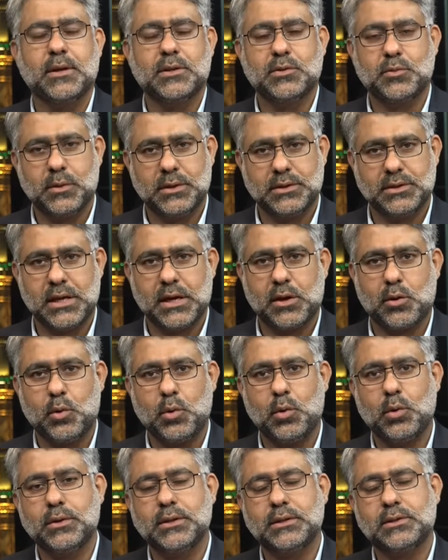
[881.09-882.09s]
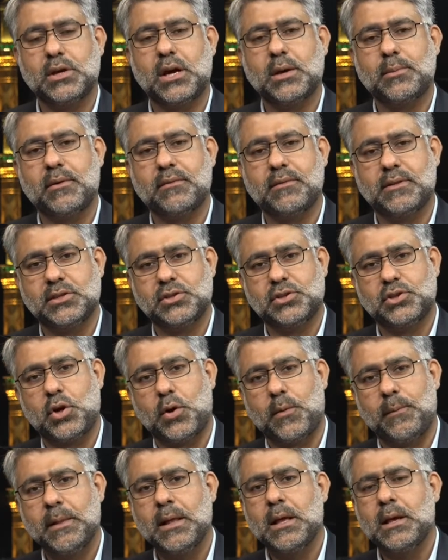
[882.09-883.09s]
it will take all the time of this
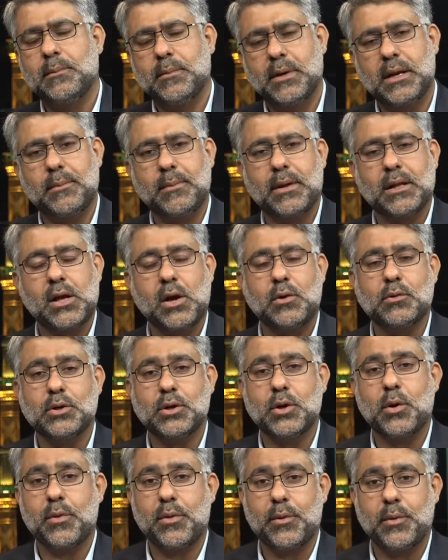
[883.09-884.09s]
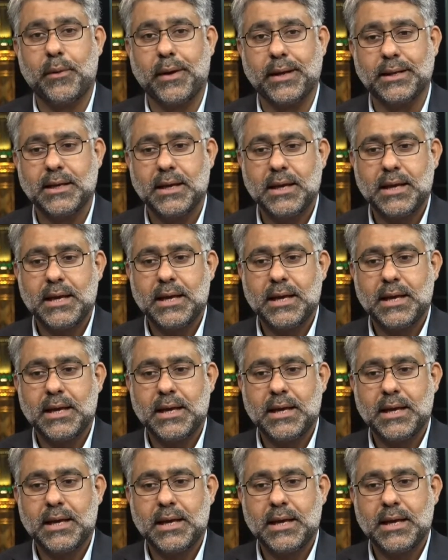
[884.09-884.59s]
show, but I'm not going to go through it.